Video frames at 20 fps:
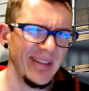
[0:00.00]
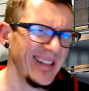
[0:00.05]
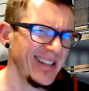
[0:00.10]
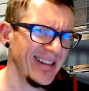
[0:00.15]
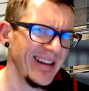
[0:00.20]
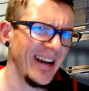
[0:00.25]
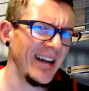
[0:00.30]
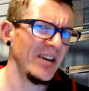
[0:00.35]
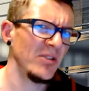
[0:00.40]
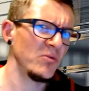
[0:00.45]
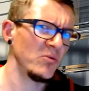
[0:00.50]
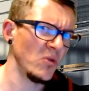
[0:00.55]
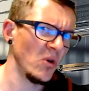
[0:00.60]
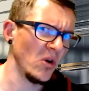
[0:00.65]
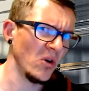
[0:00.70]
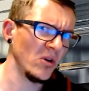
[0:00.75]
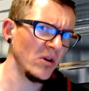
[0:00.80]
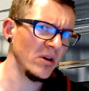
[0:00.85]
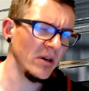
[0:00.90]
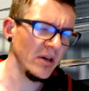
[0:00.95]

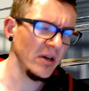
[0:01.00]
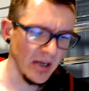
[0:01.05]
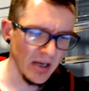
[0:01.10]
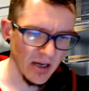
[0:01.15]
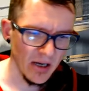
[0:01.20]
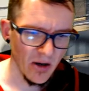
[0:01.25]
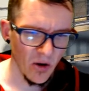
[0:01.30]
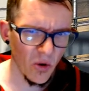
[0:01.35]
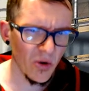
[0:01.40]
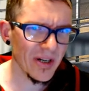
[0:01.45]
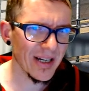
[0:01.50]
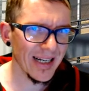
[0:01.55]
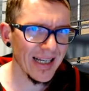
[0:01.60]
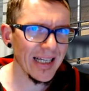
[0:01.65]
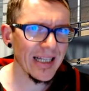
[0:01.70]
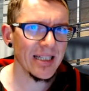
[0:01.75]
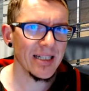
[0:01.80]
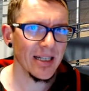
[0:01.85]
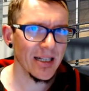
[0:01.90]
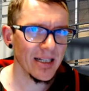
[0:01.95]
wrong, or at
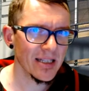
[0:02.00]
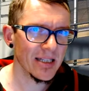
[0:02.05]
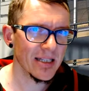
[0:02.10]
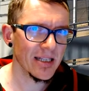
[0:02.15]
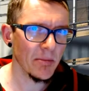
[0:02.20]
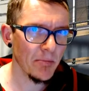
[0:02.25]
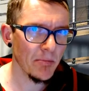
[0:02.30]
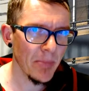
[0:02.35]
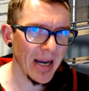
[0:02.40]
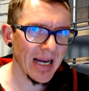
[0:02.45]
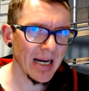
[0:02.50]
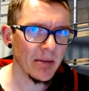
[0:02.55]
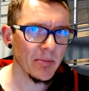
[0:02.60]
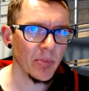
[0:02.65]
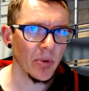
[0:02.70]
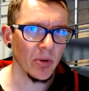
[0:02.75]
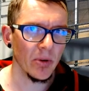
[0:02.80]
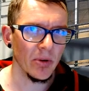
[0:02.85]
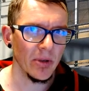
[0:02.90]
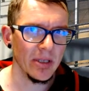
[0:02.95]
least it's
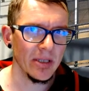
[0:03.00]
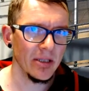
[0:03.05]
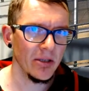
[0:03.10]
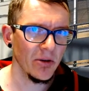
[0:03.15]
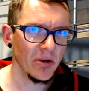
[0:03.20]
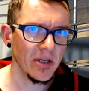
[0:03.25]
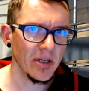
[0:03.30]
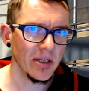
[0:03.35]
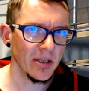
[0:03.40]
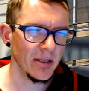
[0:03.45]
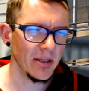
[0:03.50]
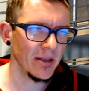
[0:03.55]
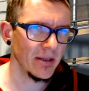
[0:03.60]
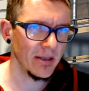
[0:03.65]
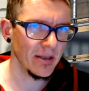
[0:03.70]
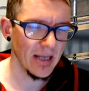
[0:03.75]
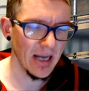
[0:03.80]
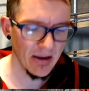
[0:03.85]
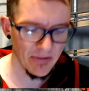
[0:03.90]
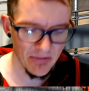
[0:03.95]
debatable and you
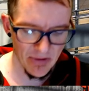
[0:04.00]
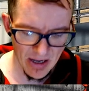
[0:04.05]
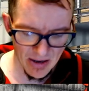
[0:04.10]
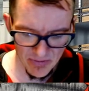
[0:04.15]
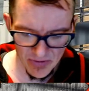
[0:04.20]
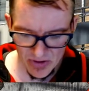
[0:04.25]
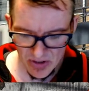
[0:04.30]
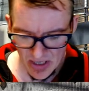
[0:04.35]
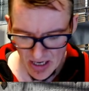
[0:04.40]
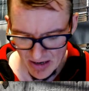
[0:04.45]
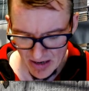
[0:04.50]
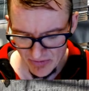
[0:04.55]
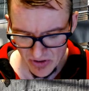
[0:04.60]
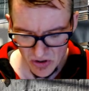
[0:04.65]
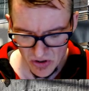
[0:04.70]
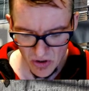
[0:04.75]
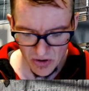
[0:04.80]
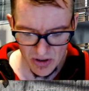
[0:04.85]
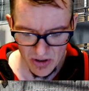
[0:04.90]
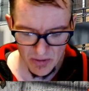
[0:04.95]
can have a
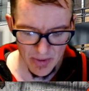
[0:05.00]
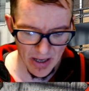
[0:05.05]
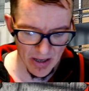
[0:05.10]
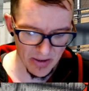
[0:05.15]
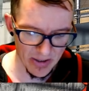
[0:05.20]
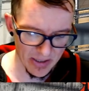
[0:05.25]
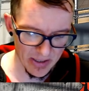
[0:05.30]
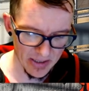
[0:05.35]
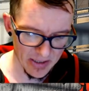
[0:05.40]
talk about it.